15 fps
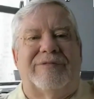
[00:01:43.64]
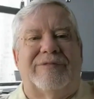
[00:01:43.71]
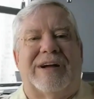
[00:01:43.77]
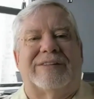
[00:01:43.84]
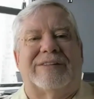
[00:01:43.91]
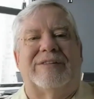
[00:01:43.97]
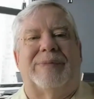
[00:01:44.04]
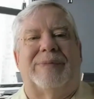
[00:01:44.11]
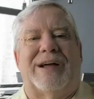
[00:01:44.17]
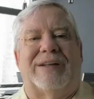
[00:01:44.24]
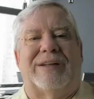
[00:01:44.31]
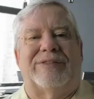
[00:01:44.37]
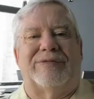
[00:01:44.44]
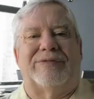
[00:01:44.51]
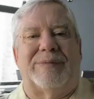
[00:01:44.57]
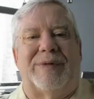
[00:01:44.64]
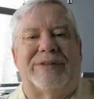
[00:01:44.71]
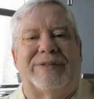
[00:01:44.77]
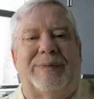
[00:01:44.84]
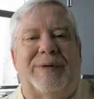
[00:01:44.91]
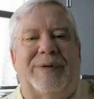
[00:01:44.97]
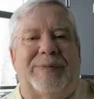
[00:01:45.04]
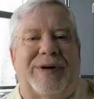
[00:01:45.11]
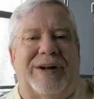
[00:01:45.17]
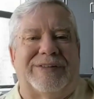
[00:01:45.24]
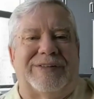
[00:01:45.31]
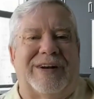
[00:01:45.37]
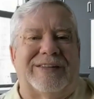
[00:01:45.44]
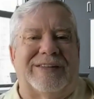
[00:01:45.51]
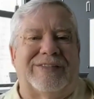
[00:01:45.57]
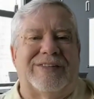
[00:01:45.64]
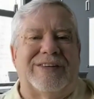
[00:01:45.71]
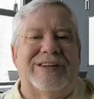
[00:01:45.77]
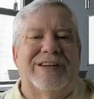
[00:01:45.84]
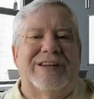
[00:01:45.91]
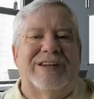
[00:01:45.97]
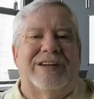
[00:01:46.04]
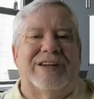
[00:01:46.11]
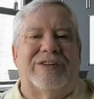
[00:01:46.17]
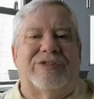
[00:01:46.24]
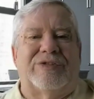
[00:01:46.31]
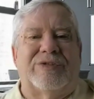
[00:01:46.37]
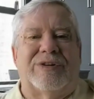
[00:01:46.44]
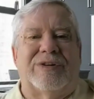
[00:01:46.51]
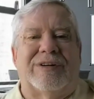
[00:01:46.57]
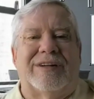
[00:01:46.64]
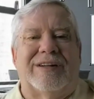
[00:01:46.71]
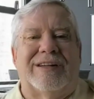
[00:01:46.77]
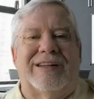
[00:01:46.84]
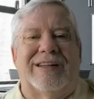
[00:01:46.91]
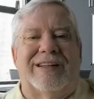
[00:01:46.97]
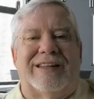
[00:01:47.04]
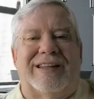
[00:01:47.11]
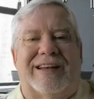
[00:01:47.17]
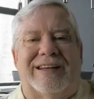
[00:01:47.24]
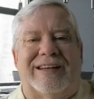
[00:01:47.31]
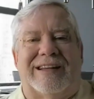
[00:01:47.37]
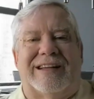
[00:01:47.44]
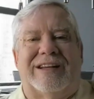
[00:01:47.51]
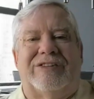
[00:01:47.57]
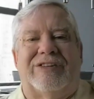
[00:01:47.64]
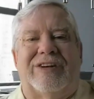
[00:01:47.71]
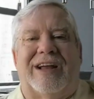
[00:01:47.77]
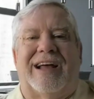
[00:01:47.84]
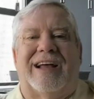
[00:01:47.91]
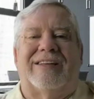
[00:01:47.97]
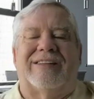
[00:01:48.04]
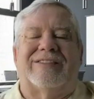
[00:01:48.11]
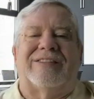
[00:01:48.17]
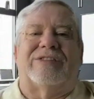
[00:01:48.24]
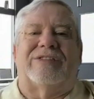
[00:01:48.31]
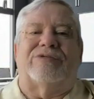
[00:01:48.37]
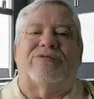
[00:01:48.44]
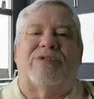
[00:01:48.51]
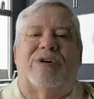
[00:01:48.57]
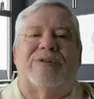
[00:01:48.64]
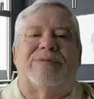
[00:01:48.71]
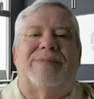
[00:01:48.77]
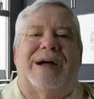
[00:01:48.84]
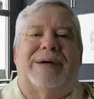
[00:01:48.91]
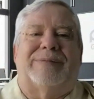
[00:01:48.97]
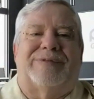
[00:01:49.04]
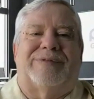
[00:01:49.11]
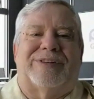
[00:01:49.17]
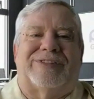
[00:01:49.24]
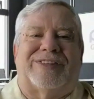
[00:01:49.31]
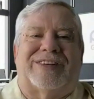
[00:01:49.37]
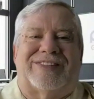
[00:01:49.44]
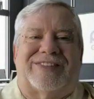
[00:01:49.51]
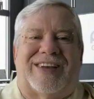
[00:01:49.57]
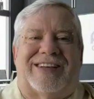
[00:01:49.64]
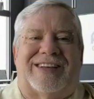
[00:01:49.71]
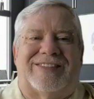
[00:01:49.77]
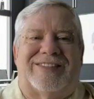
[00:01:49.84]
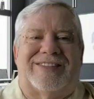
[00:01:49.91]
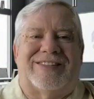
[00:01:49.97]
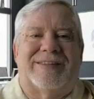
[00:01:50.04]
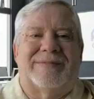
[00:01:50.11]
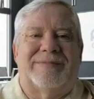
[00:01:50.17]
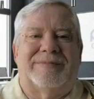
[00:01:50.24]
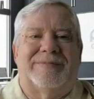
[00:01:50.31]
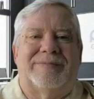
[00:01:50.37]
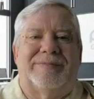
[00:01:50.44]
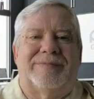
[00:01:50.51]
Effective plans for multiple projects ensure that each has its roadmap for success.